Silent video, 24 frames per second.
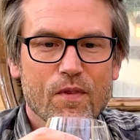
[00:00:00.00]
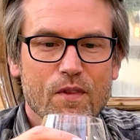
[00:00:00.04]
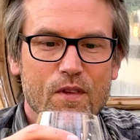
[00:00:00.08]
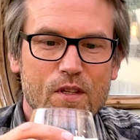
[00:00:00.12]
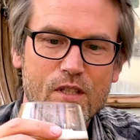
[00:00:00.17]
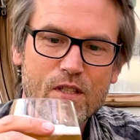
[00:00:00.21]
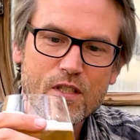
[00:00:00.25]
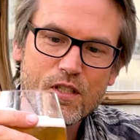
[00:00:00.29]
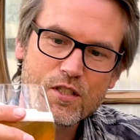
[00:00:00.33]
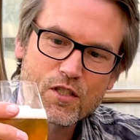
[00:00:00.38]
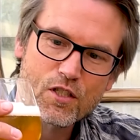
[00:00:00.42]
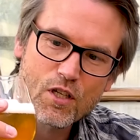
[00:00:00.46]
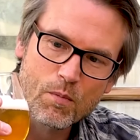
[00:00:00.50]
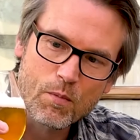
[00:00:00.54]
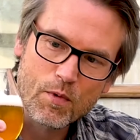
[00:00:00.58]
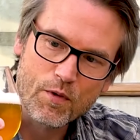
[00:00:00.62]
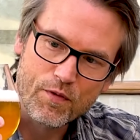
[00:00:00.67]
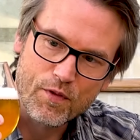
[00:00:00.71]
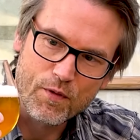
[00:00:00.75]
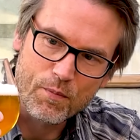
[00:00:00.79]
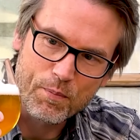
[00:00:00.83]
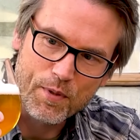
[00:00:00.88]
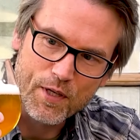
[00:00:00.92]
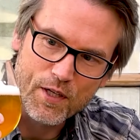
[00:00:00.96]
This is some
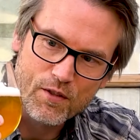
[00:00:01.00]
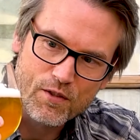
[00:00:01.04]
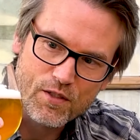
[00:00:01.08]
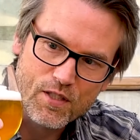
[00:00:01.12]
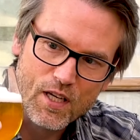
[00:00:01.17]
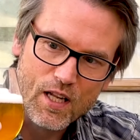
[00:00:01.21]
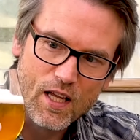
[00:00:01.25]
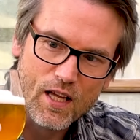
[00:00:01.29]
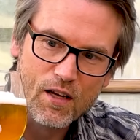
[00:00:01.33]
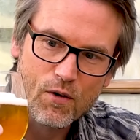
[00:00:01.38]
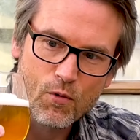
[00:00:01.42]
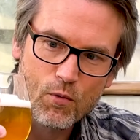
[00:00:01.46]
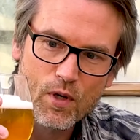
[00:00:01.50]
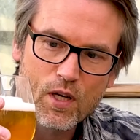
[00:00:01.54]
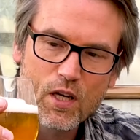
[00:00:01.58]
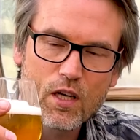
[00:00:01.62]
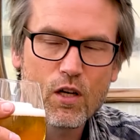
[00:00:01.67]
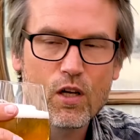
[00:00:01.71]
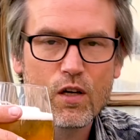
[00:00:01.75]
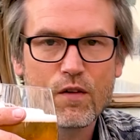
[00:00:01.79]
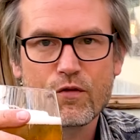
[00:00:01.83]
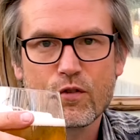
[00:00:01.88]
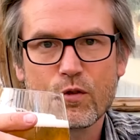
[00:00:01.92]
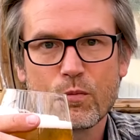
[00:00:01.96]
of the beers that I really
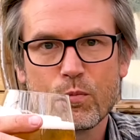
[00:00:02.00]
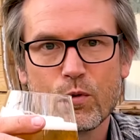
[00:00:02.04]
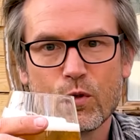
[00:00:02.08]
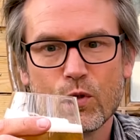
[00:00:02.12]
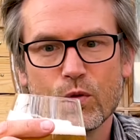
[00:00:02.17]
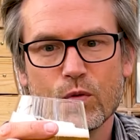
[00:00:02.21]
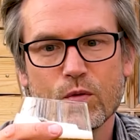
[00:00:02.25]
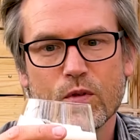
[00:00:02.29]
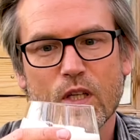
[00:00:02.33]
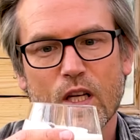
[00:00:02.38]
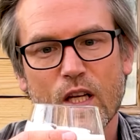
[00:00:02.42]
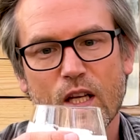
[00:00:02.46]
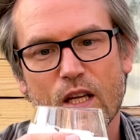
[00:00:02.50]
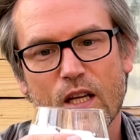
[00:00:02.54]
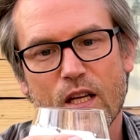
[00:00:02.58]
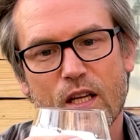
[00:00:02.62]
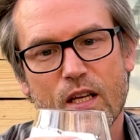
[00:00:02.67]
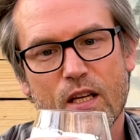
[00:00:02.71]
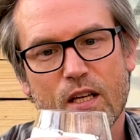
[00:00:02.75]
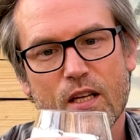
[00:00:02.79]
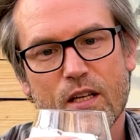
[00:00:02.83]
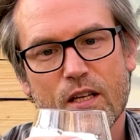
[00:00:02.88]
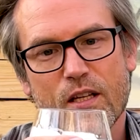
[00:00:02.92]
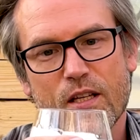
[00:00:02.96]
love to brew.
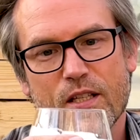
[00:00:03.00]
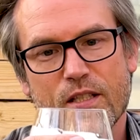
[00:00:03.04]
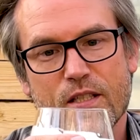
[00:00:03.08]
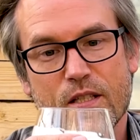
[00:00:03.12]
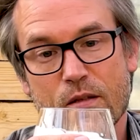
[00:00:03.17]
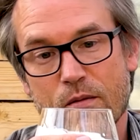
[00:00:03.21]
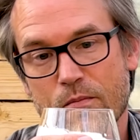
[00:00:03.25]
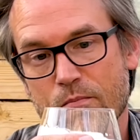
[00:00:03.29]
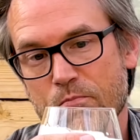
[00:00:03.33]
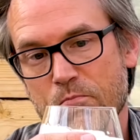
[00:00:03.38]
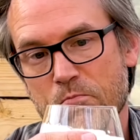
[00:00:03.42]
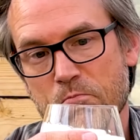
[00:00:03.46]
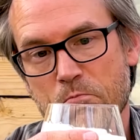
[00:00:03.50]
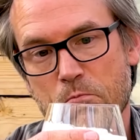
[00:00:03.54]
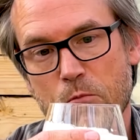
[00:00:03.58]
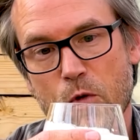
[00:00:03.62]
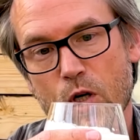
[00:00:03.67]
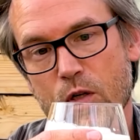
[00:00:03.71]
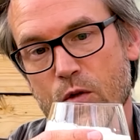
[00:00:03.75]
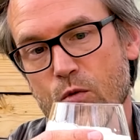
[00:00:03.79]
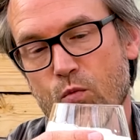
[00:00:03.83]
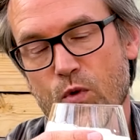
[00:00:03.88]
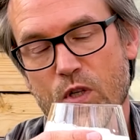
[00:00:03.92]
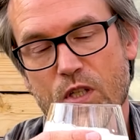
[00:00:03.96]
It's a
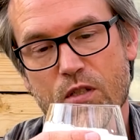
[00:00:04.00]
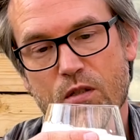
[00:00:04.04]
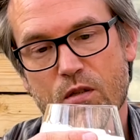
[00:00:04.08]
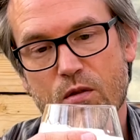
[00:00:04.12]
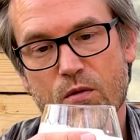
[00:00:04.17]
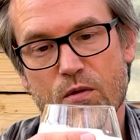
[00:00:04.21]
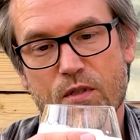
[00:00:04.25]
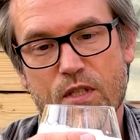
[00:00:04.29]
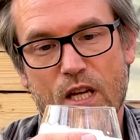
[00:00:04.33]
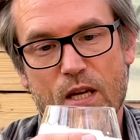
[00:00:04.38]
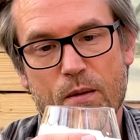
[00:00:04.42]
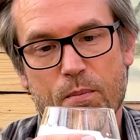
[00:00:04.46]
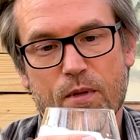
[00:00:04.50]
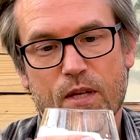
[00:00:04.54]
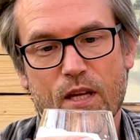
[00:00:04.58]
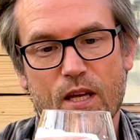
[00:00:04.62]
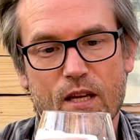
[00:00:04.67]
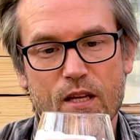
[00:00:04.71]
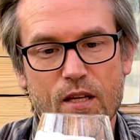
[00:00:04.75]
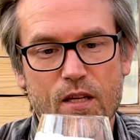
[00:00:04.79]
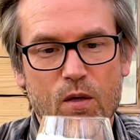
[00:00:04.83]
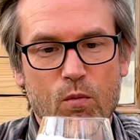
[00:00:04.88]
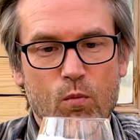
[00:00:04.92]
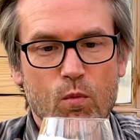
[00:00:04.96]
Modern West Coast
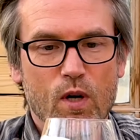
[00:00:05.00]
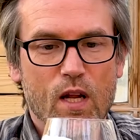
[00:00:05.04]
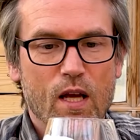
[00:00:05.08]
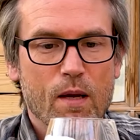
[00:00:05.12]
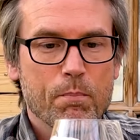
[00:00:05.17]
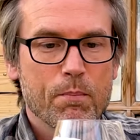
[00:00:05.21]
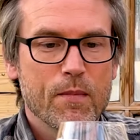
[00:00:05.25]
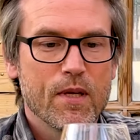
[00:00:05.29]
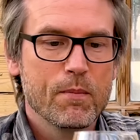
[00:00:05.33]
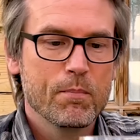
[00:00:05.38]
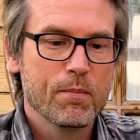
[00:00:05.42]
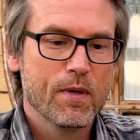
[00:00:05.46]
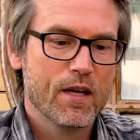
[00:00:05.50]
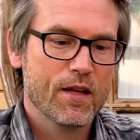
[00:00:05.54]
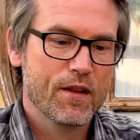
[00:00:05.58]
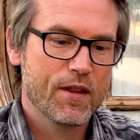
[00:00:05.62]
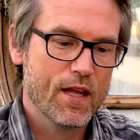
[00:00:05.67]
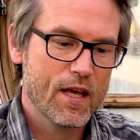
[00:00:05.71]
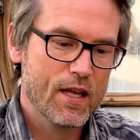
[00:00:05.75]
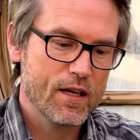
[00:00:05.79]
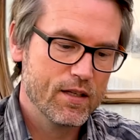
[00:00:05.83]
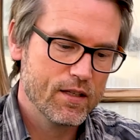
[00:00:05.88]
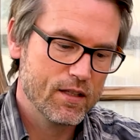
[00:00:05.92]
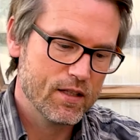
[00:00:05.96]
IPA, and what I mean by
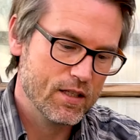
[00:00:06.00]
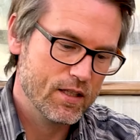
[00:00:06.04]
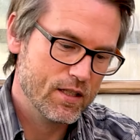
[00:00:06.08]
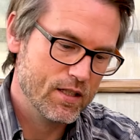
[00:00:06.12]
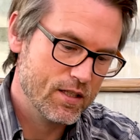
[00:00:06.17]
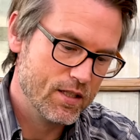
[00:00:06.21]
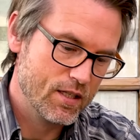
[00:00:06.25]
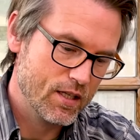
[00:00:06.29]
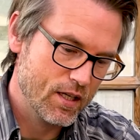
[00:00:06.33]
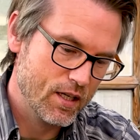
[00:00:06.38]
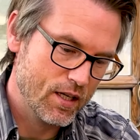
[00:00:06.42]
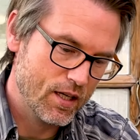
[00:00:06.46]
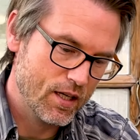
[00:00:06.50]
that is